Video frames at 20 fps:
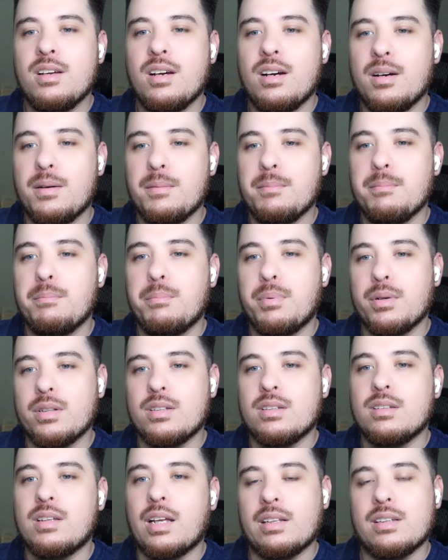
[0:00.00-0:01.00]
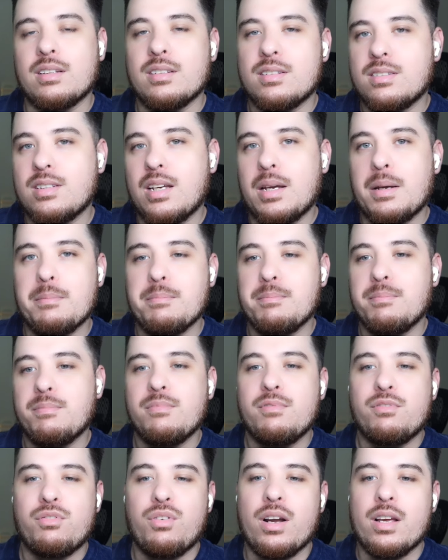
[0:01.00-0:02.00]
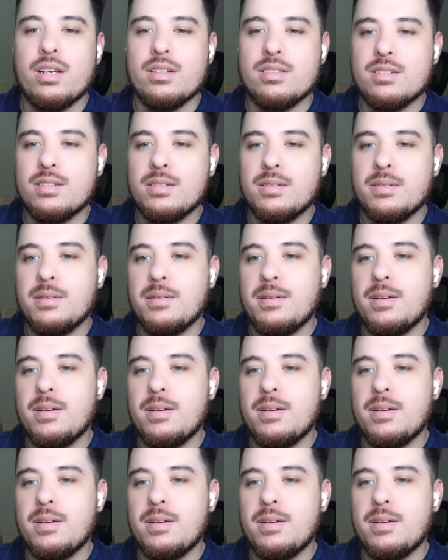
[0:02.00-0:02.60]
um, but like the same phrase.